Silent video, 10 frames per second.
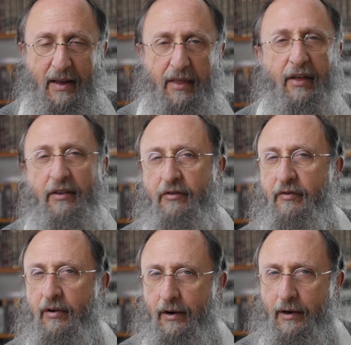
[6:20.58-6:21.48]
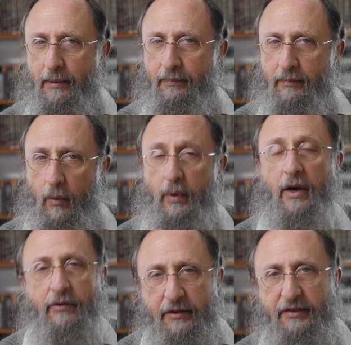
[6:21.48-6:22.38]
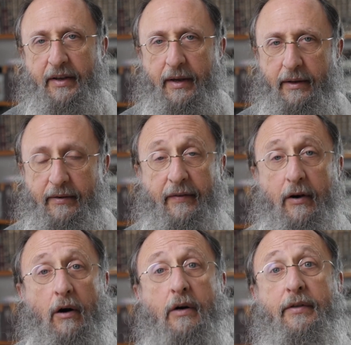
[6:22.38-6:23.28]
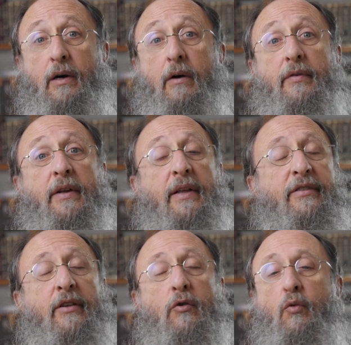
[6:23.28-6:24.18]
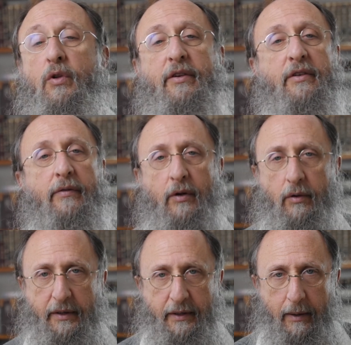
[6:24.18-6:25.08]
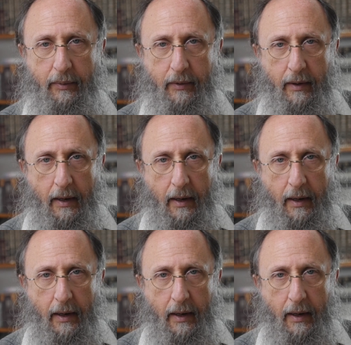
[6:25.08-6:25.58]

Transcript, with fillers: Thus far, we understand that the Ark of the Covenant is the nucleus of the Holy Temple,